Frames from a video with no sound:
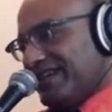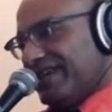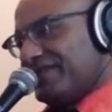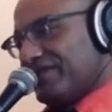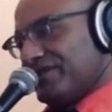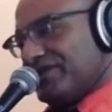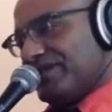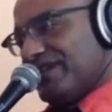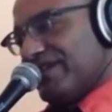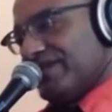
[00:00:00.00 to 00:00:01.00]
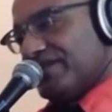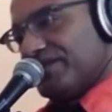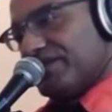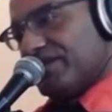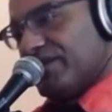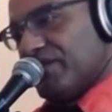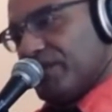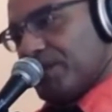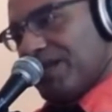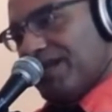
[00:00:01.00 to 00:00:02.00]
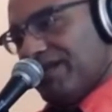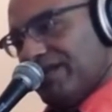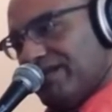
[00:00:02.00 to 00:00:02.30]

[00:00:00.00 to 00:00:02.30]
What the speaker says: He turned to the others. What shall